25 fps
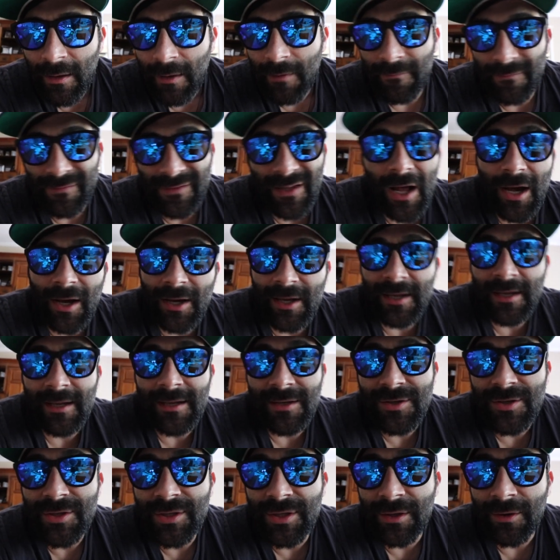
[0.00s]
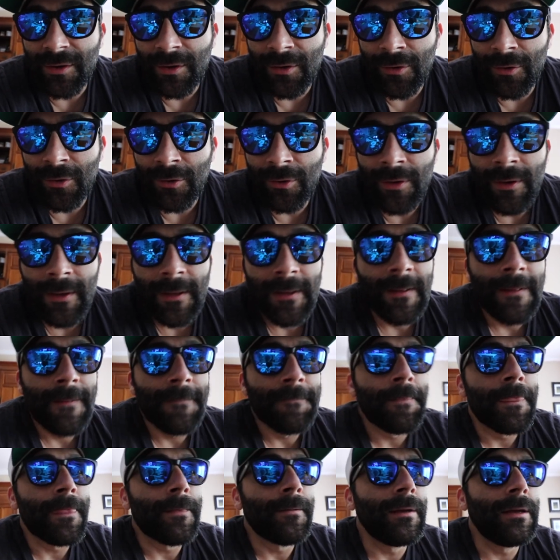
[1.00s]
vlogging in general,
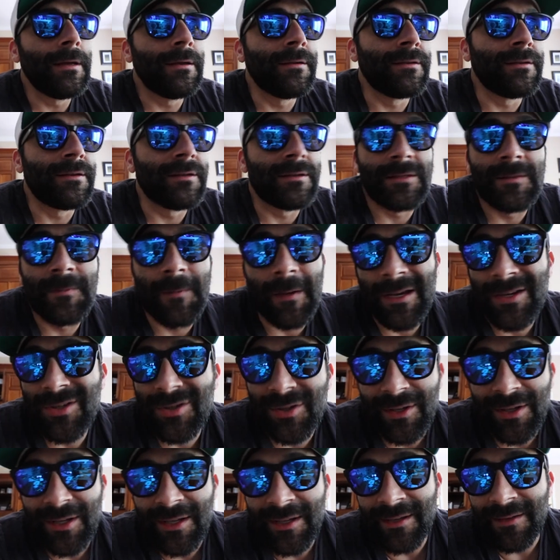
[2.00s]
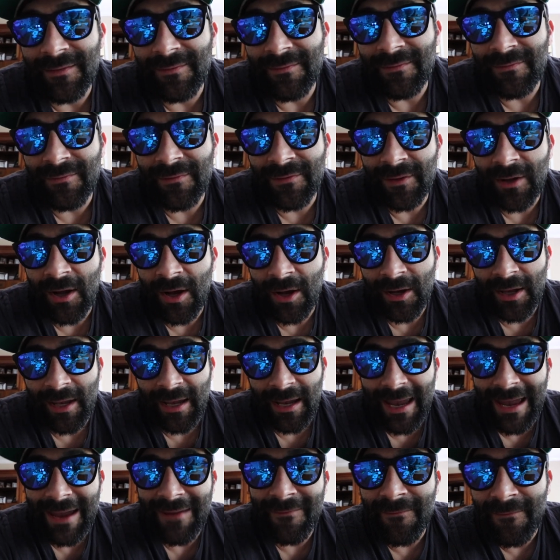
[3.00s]
especially
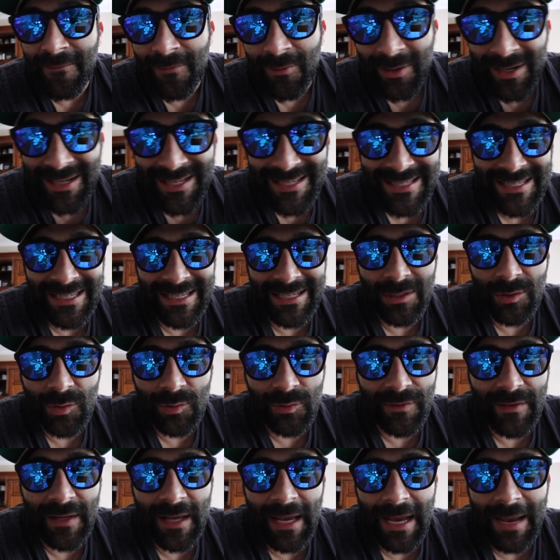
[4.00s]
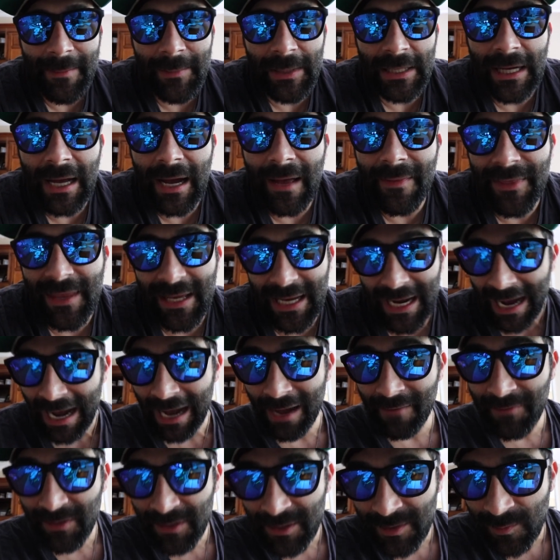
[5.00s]
vlogging every single day. I mean, the
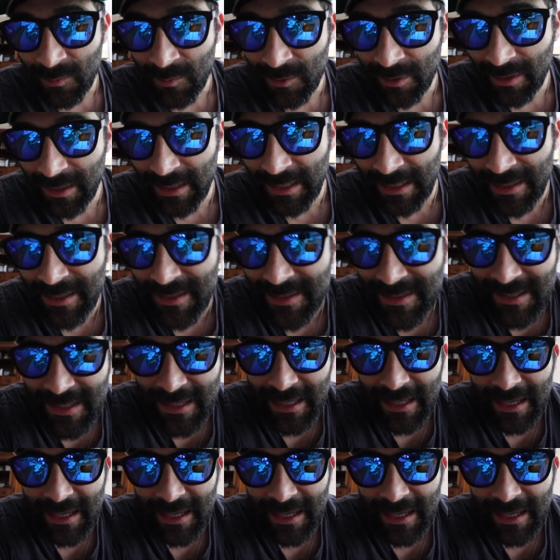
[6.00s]
obvious one is